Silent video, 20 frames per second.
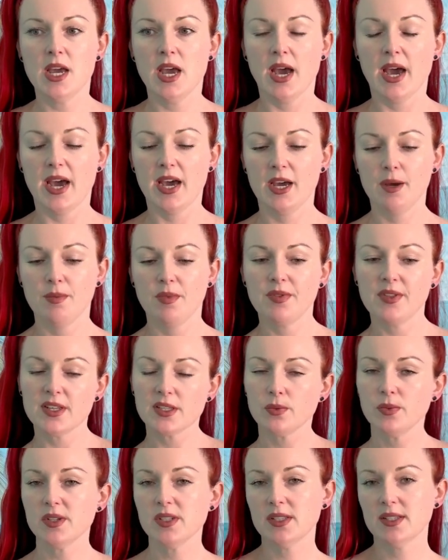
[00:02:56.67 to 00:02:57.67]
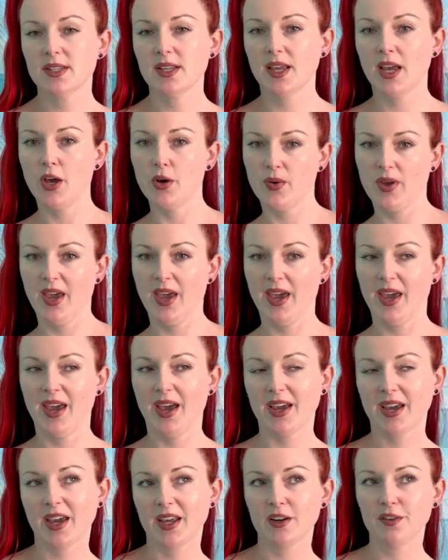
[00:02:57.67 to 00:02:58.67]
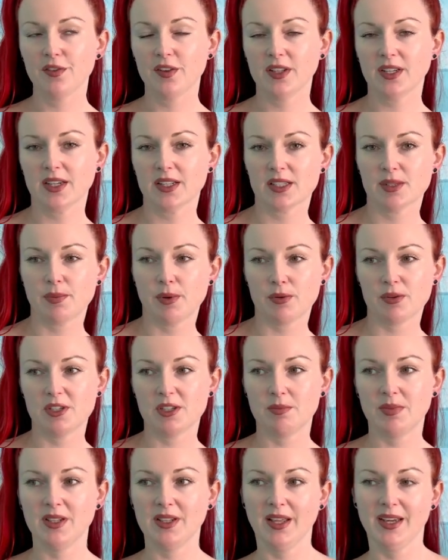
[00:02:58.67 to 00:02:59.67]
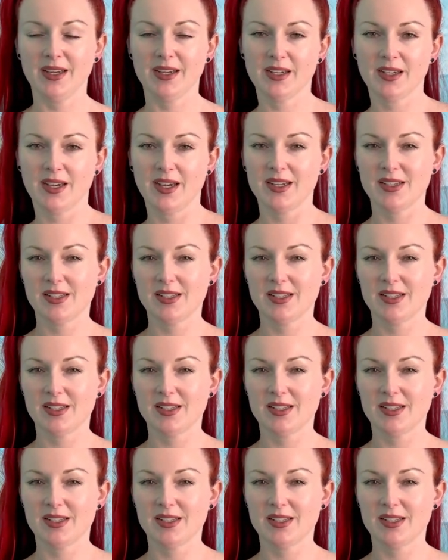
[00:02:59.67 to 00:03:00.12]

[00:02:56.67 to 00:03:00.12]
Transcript: Um, this one's okay. I kind of feel like it's supposed to be like a